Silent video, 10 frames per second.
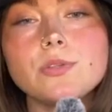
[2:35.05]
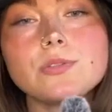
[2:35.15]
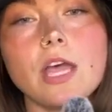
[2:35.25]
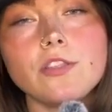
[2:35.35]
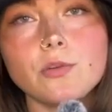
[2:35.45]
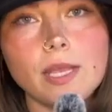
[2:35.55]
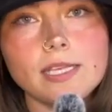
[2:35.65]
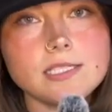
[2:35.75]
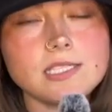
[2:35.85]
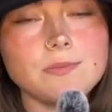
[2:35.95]
use other
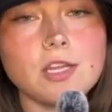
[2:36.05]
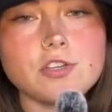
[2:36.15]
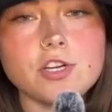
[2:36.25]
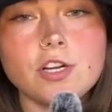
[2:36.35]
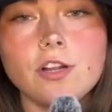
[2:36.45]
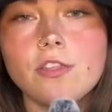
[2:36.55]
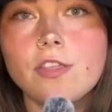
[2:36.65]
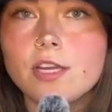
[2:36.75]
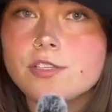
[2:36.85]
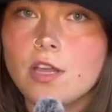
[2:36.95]
ways to measure
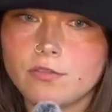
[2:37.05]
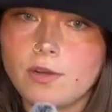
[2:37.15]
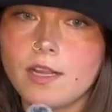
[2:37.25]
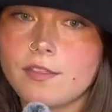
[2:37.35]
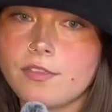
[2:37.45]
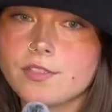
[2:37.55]
their self-worth.